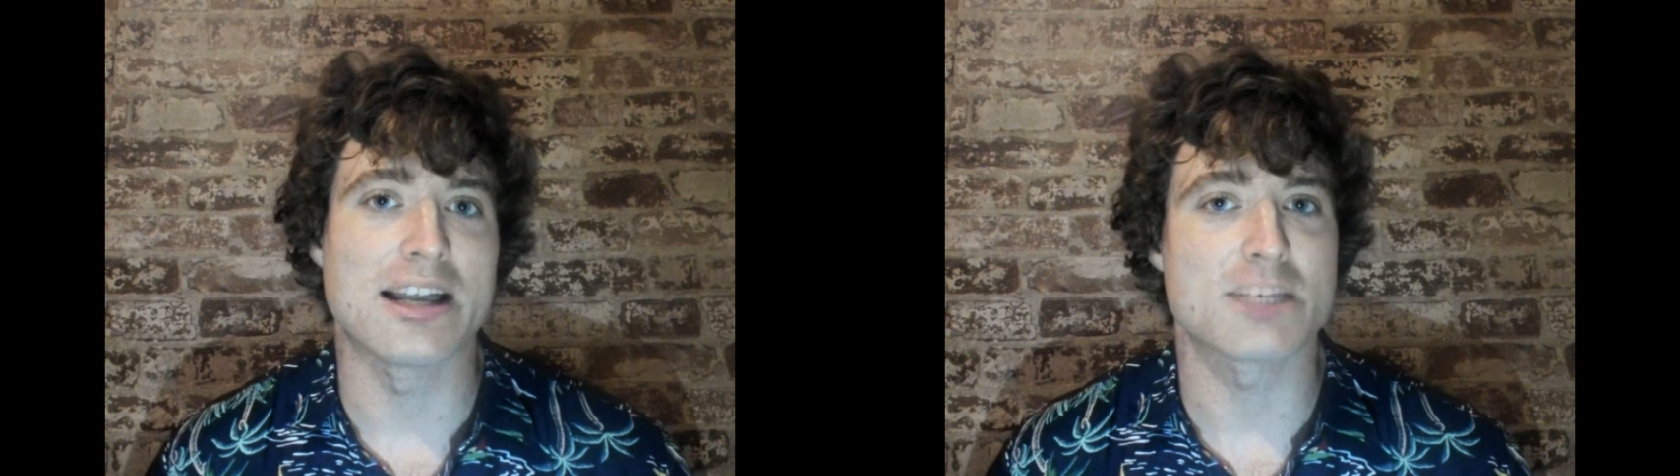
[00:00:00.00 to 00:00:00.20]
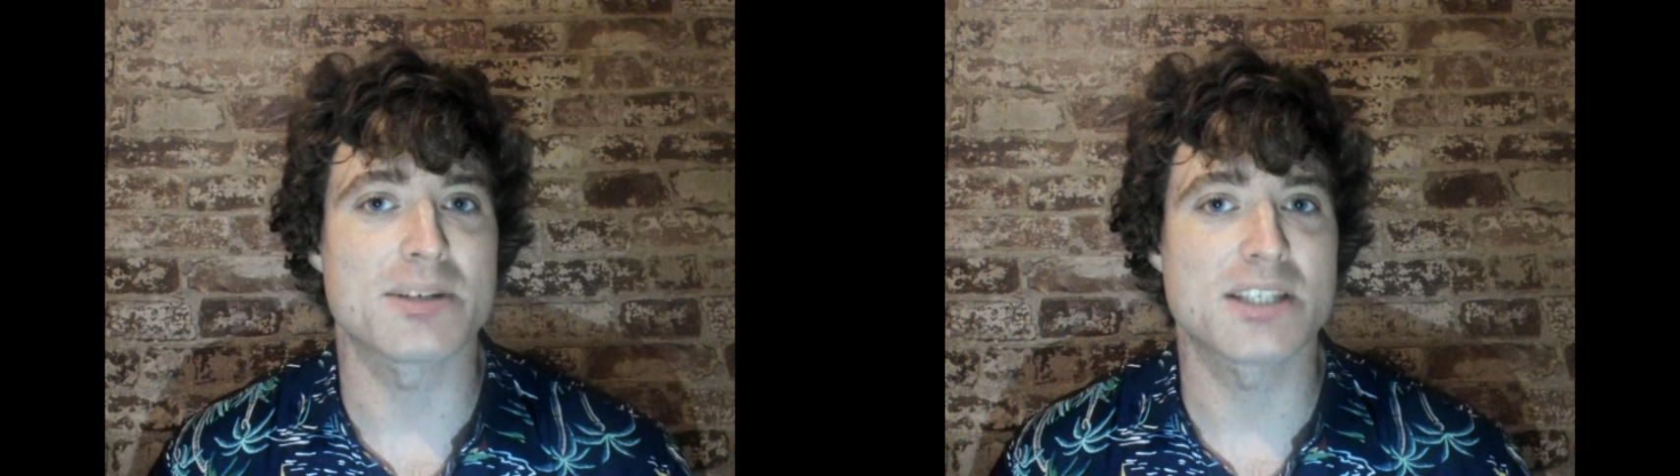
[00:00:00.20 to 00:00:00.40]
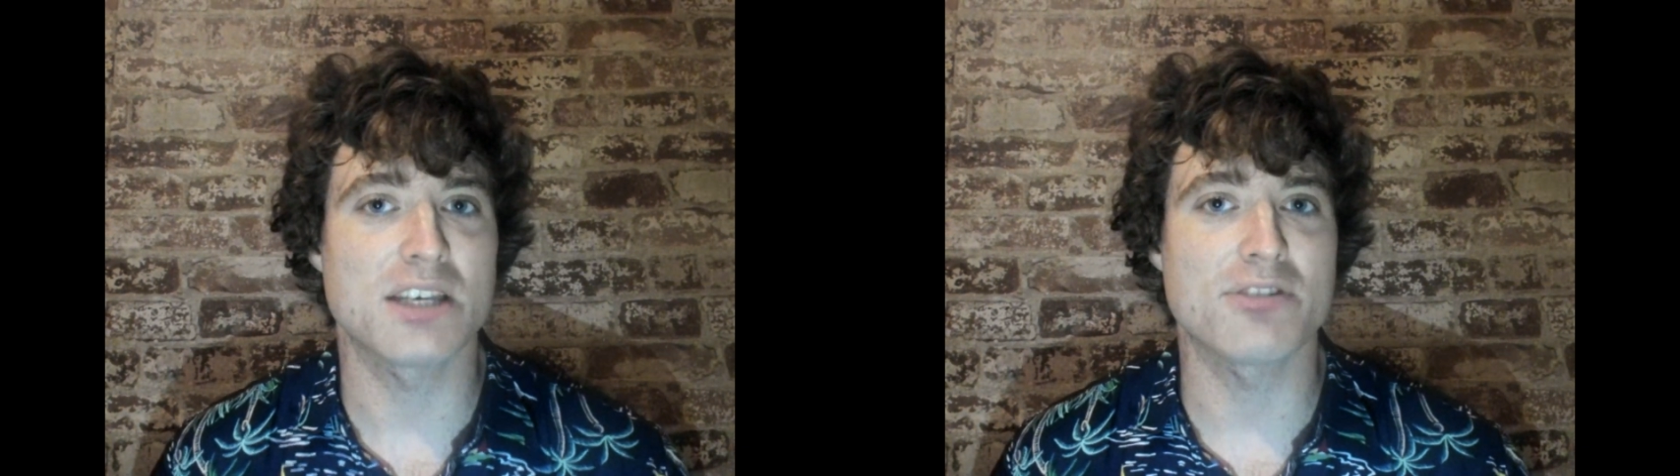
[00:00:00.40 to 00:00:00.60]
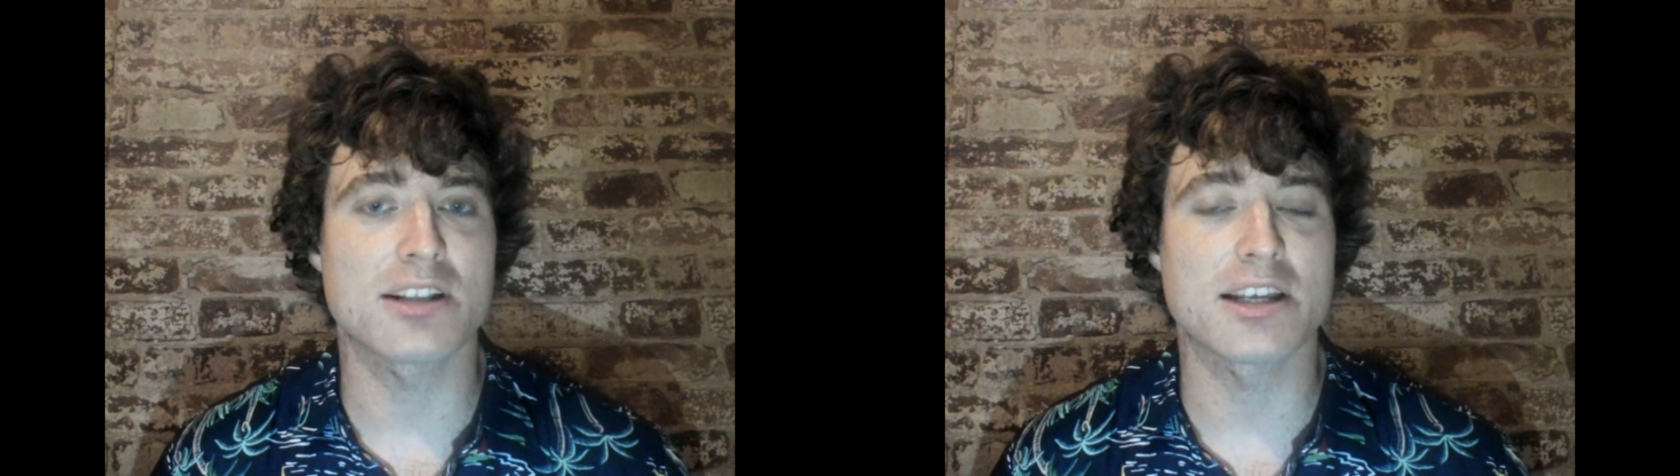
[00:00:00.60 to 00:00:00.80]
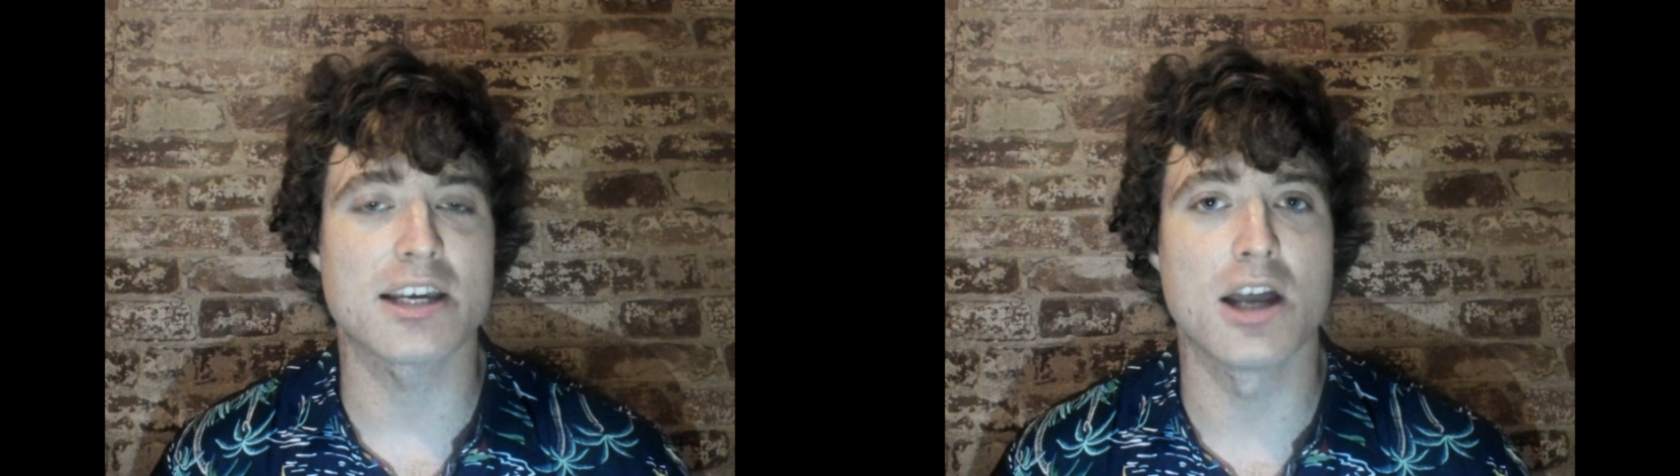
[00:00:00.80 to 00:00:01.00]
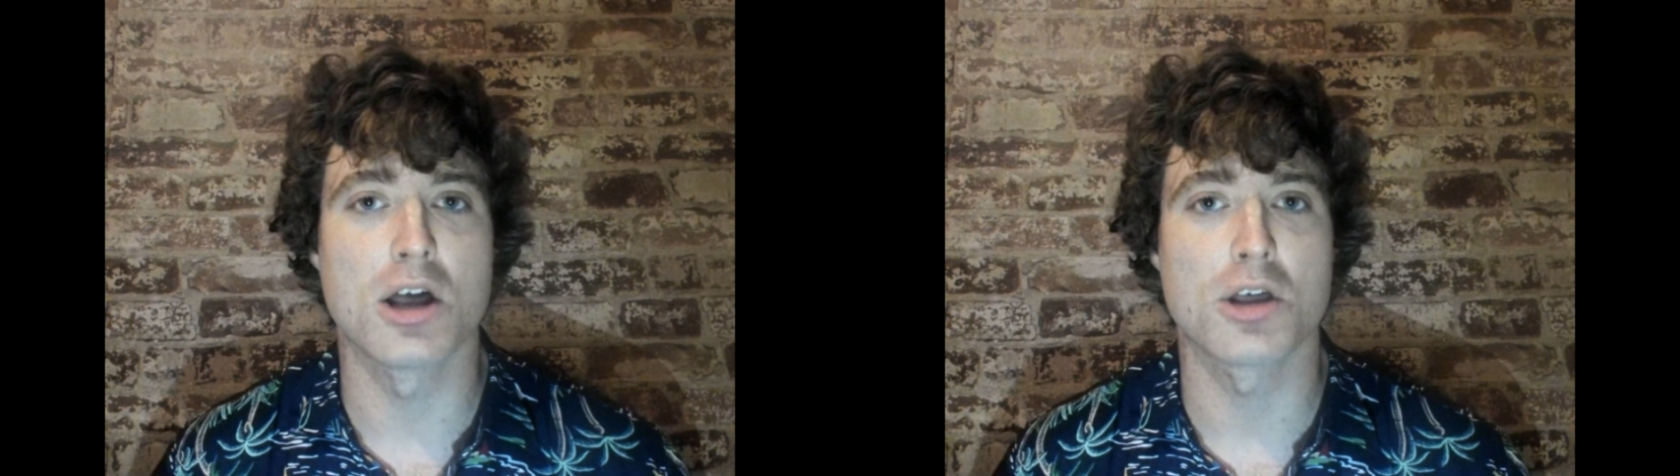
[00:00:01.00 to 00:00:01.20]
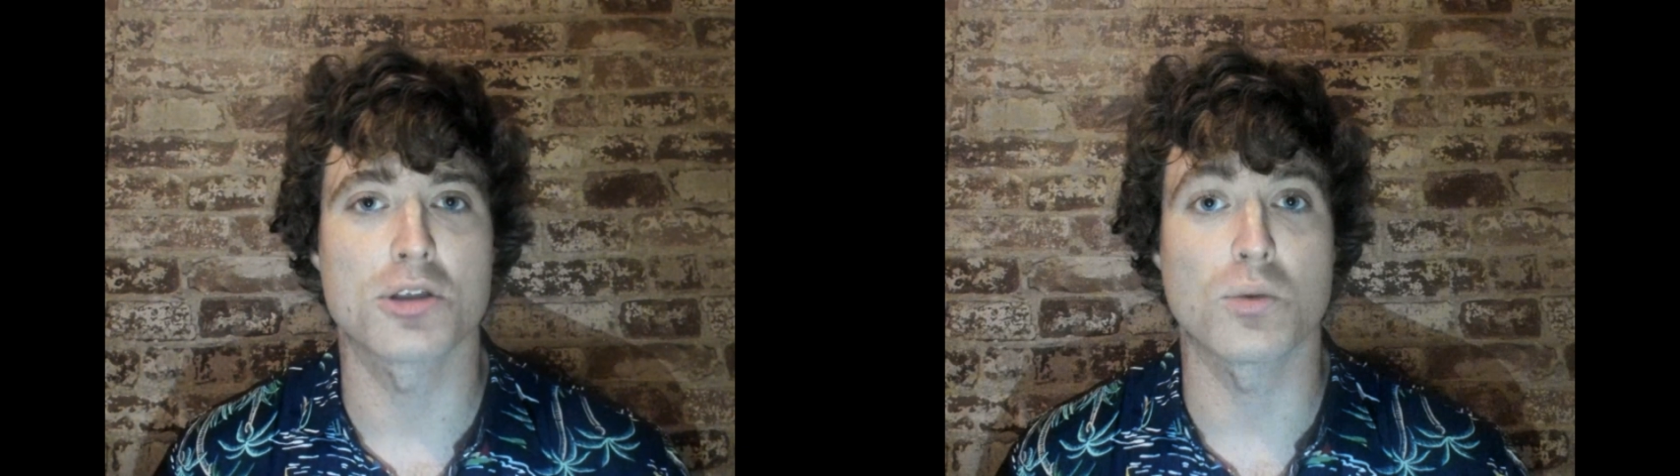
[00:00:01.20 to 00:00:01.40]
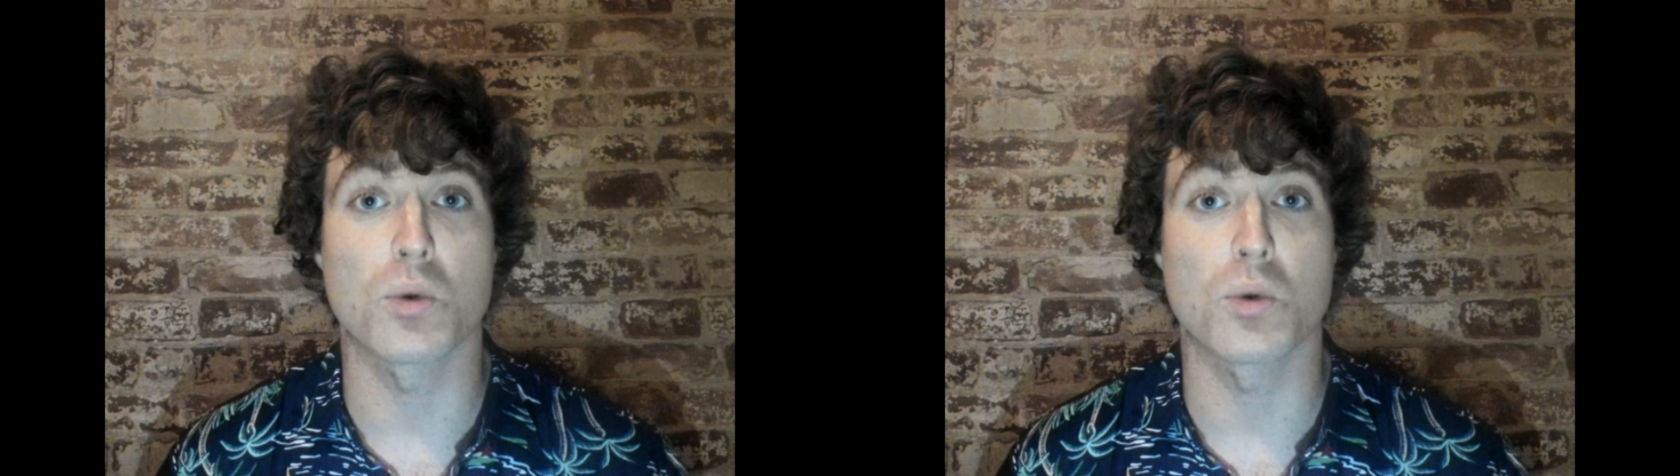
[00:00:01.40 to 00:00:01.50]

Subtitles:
and specifically the